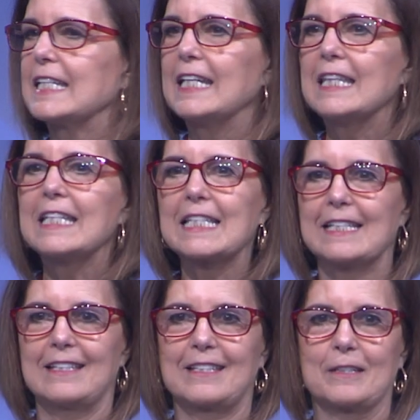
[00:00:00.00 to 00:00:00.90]
in the
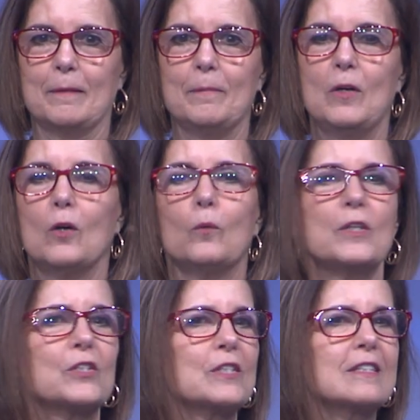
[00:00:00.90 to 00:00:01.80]
system,
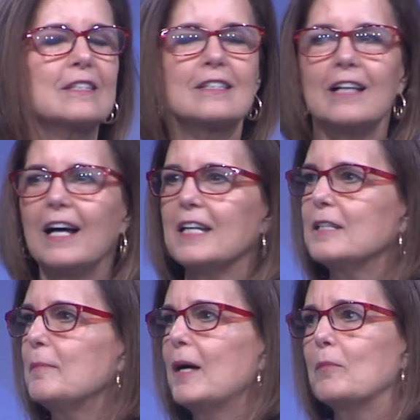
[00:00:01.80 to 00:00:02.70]
which is
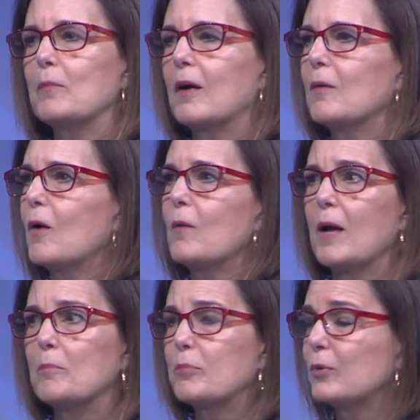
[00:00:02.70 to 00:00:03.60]
designed
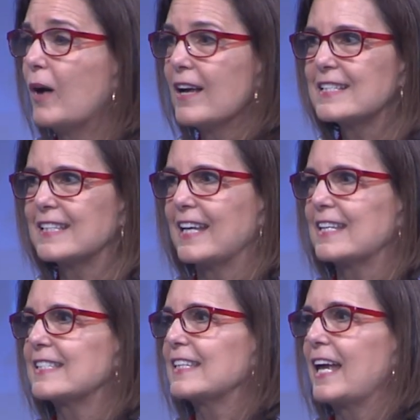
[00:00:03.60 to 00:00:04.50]
around
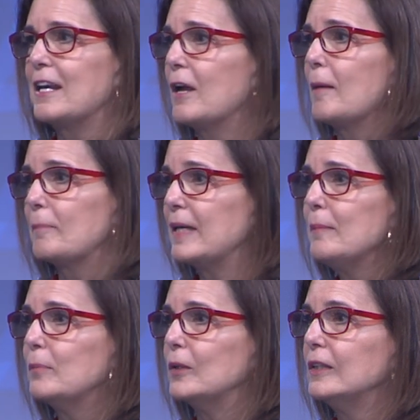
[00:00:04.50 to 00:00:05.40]
process and not
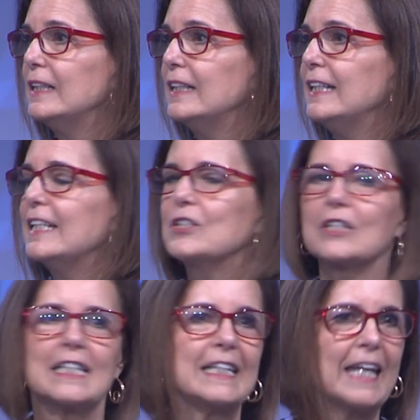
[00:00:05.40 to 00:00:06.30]
people.
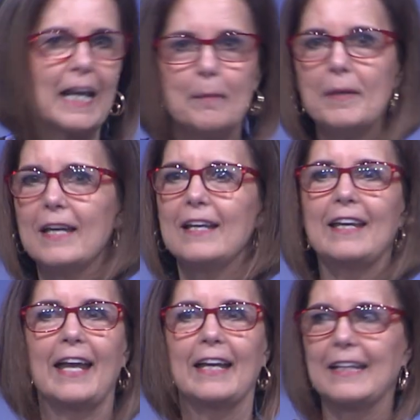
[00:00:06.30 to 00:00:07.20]
Just get them in
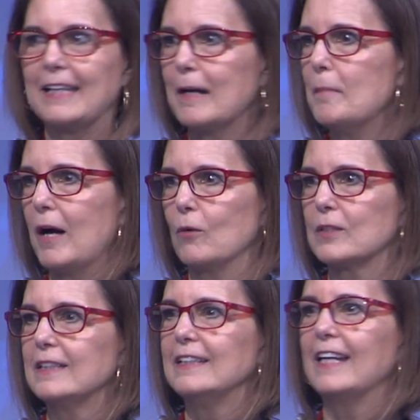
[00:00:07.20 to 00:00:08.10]
and get them
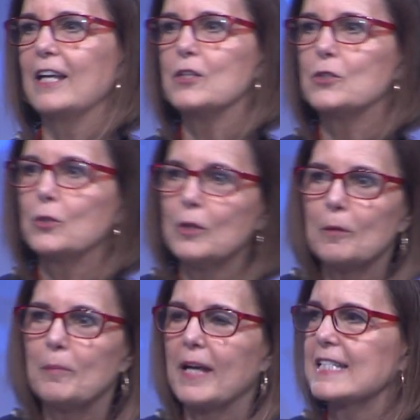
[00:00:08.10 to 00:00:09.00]
out, and do
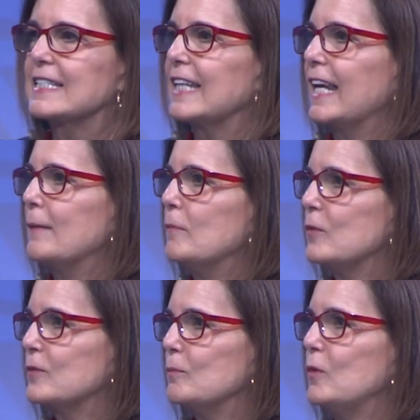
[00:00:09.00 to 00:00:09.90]
your best
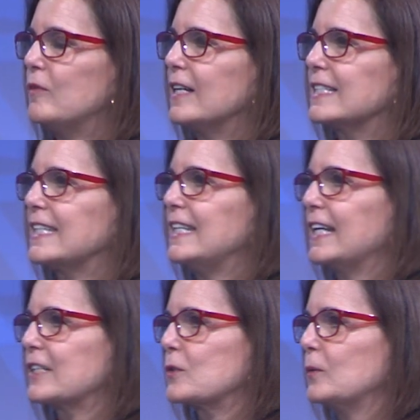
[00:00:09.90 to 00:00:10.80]
and move on to the
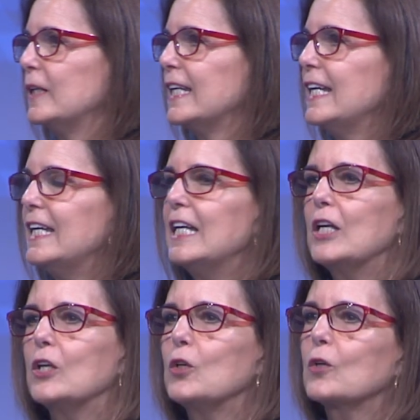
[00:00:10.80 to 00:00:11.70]
next one.
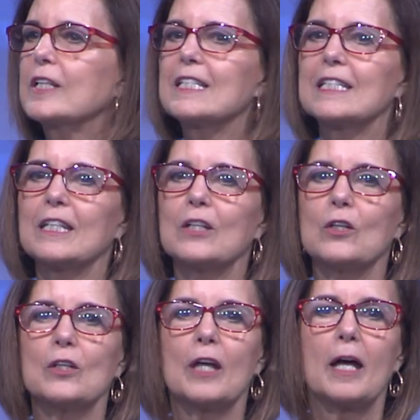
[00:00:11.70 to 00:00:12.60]
You're
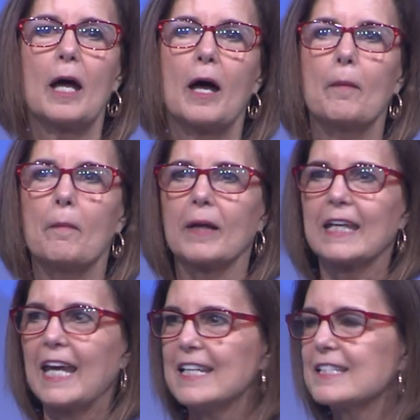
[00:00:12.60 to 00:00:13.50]
considered a
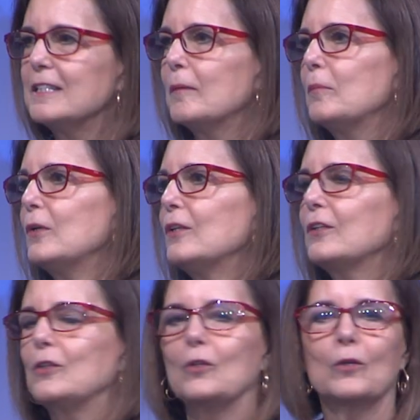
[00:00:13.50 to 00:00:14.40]
case number,
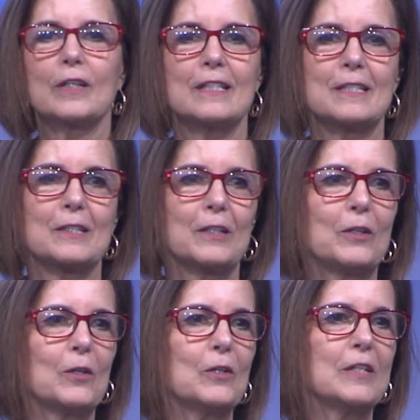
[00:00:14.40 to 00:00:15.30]
you're
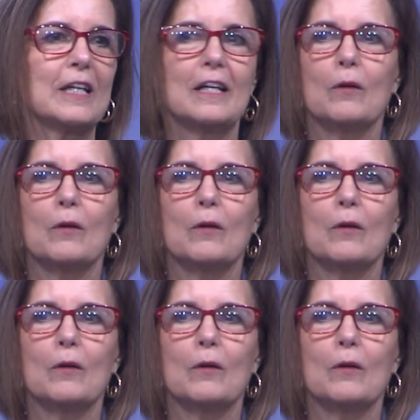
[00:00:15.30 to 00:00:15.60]
considered